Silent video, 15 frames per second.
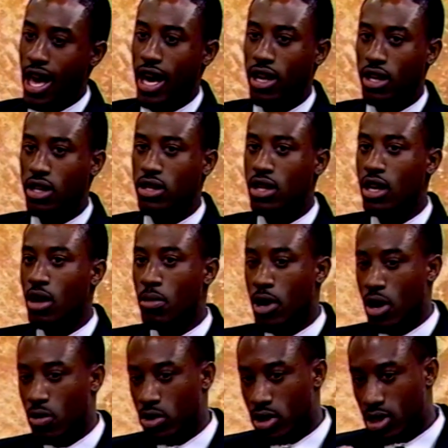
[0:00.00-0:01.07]
And the good thing
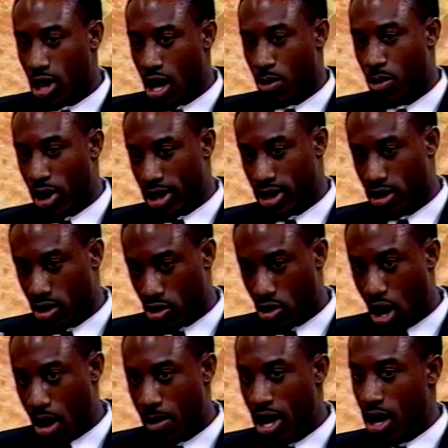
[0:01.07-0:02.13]
about when the stock prices
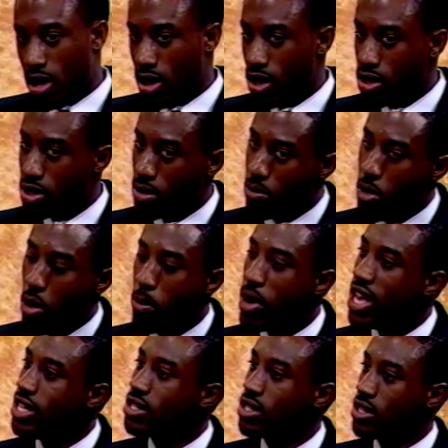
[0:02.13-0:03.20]
drop, there are some
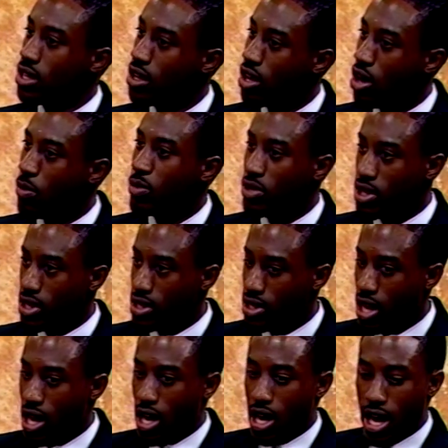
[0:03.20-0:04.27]
amazing companies,
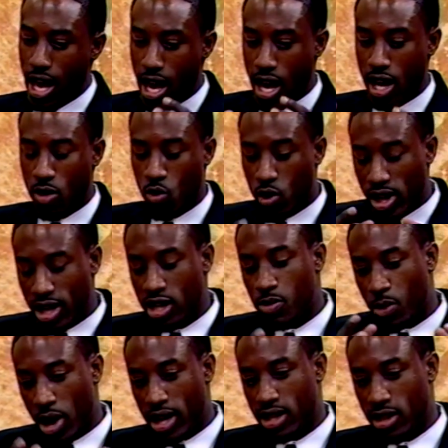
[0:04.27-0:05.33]
and when these
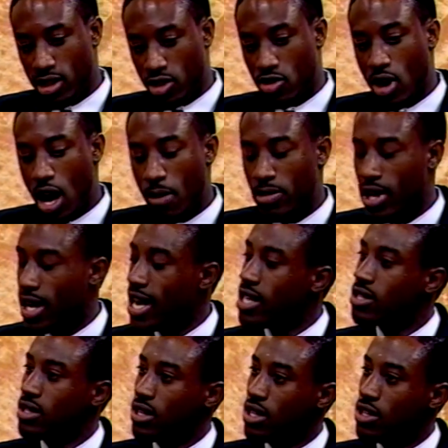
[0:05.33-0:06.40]
prices drop, that
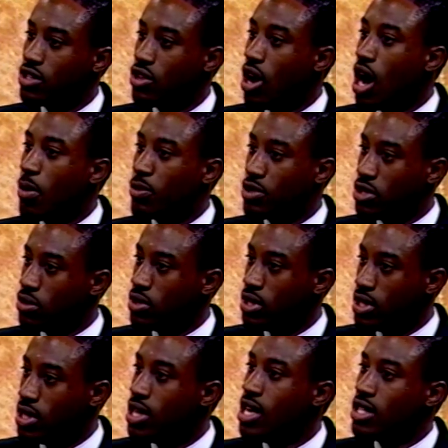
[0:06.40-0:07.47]
actually gives you an
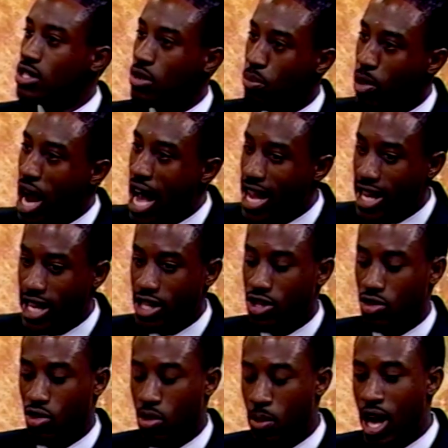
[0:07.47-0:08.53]
opportunity to buy
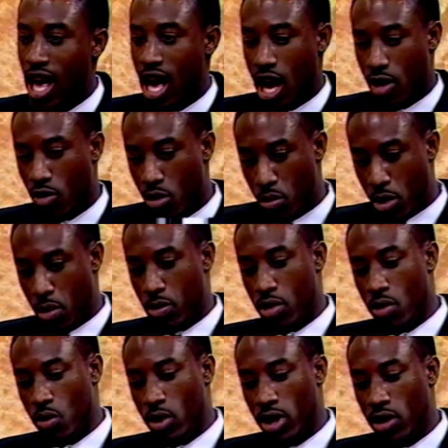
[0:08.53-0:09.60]
into them. And remember,
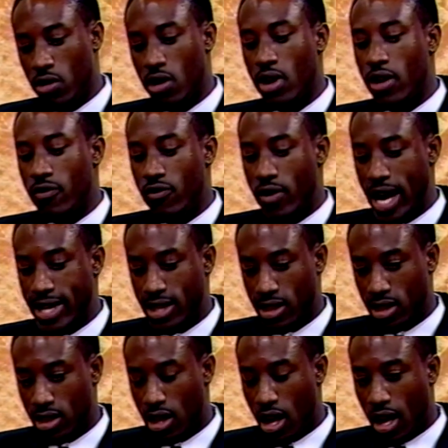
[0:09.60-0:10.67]
when you're
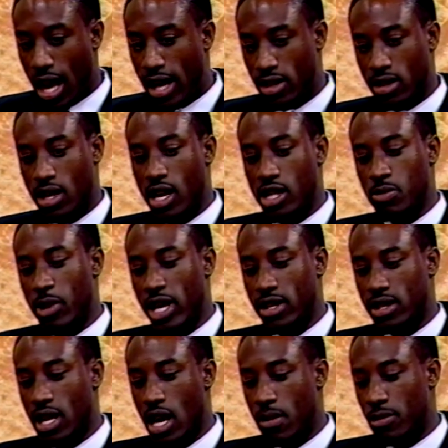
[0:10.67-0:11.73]
investing, a lot of times by the
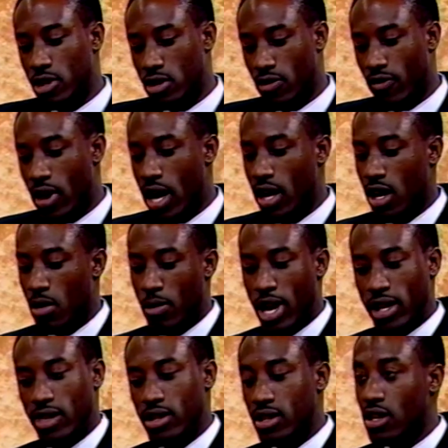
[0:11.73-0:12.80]
time that you find out
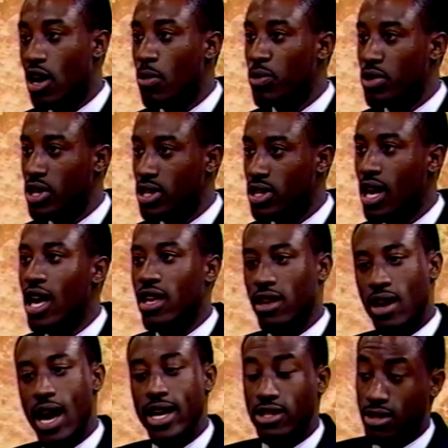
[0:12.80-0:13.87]
about these companies,
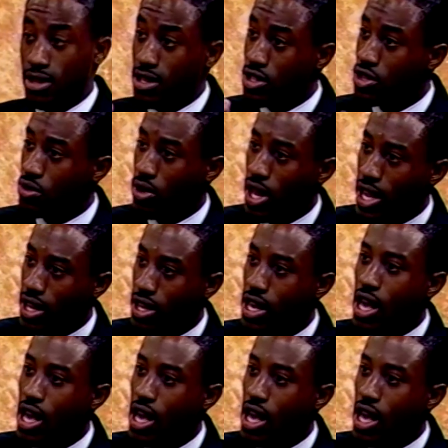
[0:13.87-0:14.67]
you're actually too late.